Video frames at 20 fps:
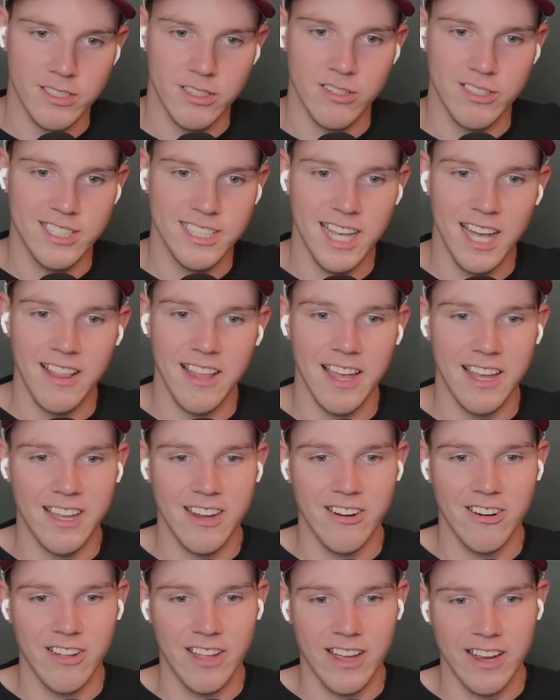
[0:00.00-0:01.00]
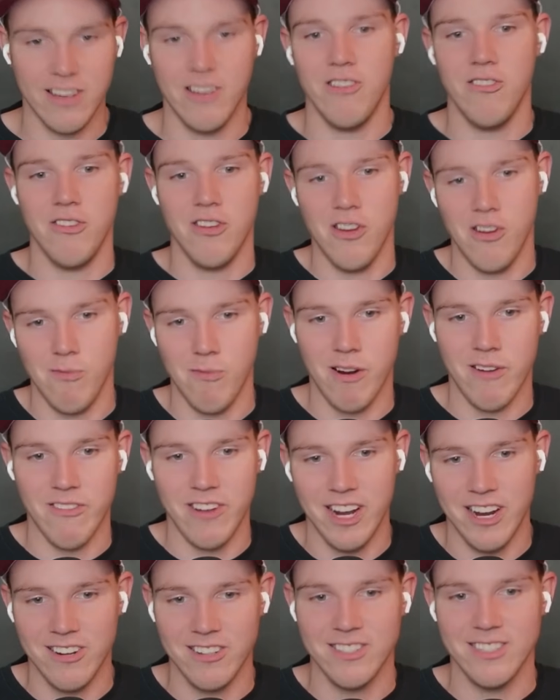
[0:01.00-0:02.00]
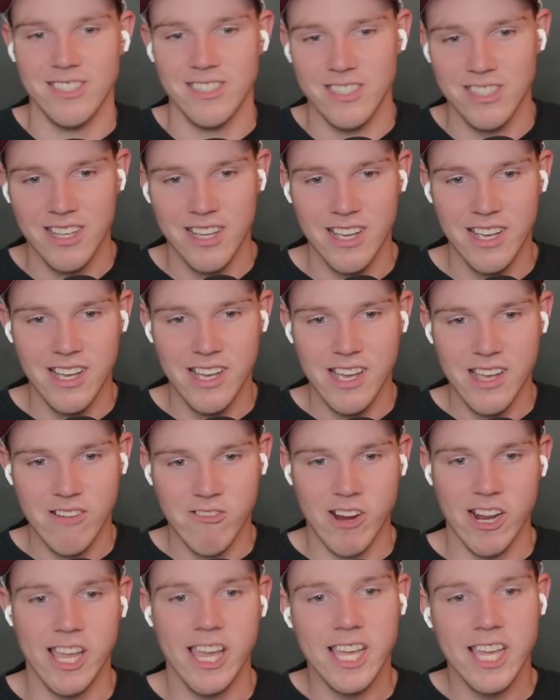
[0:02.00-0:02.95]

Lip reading: So it's not like you're like, oh no, Marvin Harrison's right.